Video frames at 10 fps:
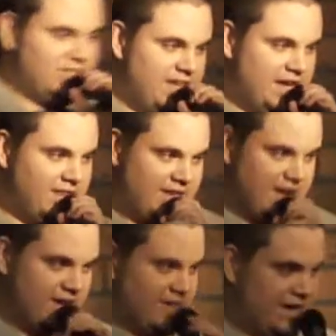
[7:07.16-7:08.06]
shitty
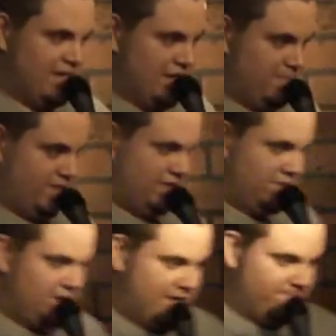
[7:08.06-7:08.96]
healthcare kind of led me
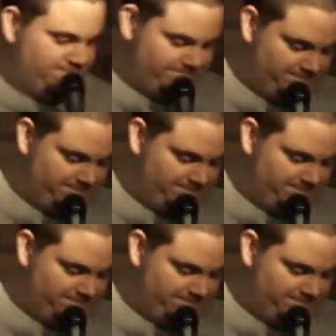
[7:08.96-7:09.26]
to